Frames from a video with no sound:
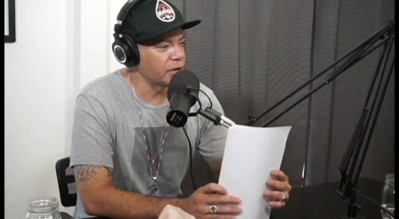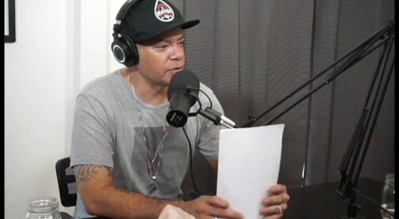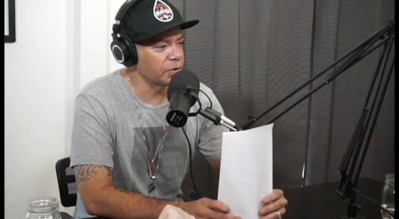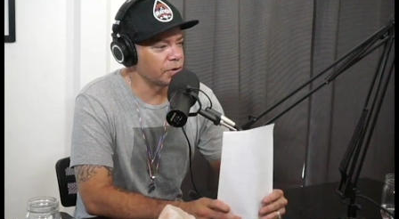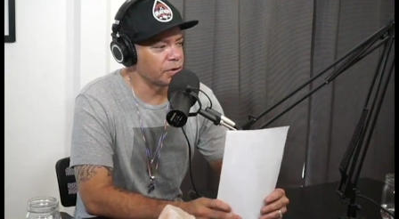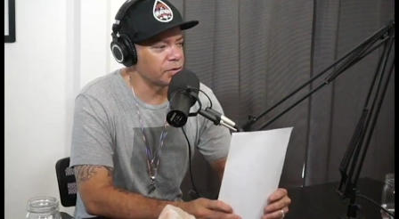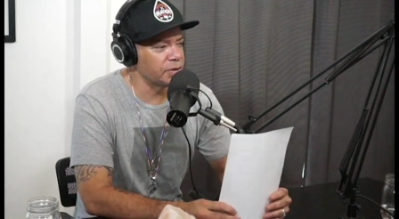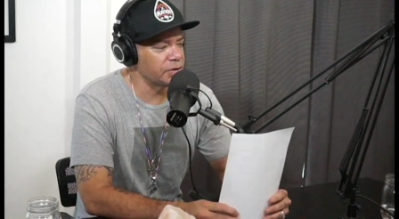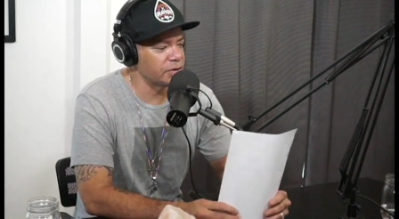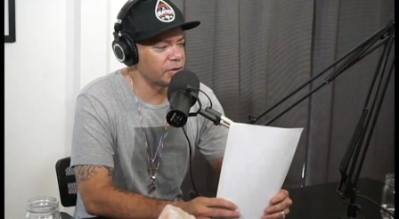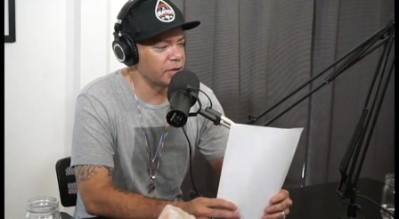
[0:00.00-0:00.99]
you were gonna go meet
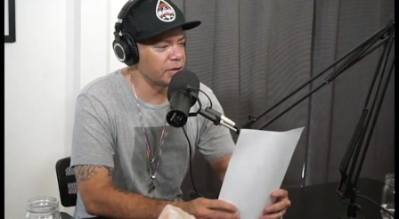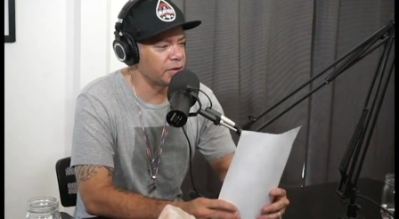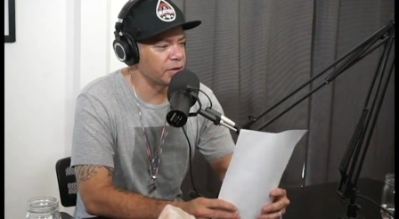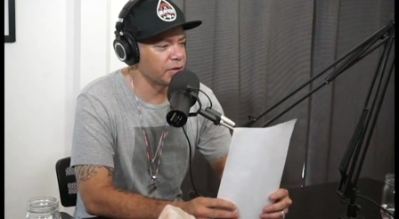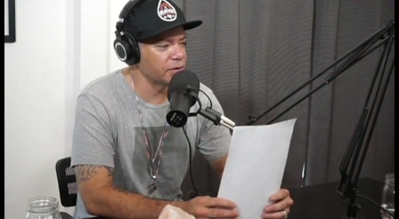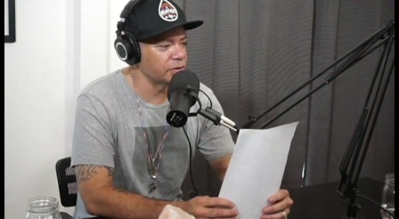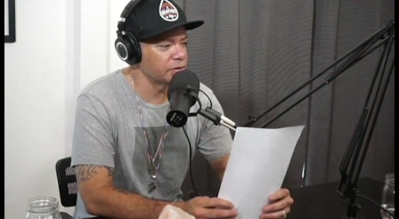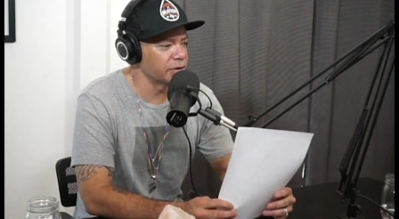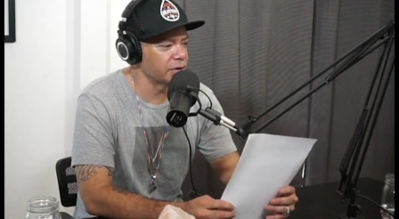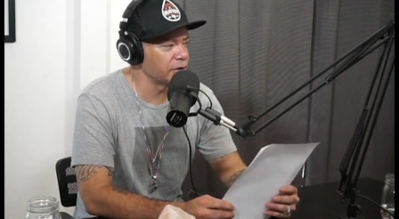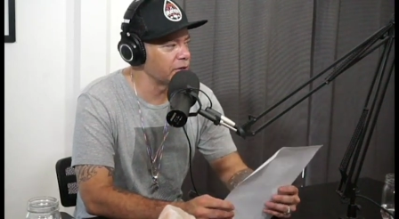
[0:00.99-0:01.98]
this lady Carol. You're
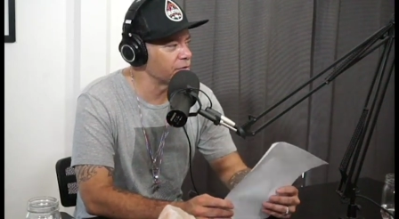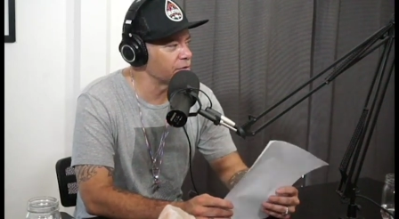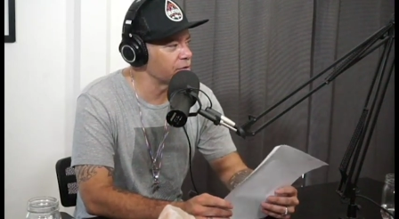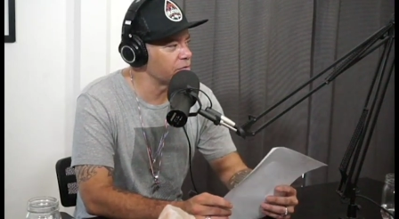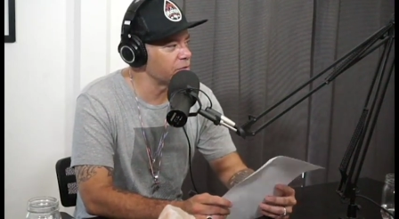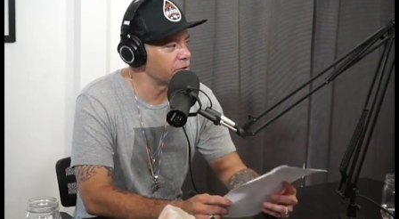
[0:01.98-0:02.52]
gonna love her. She feeds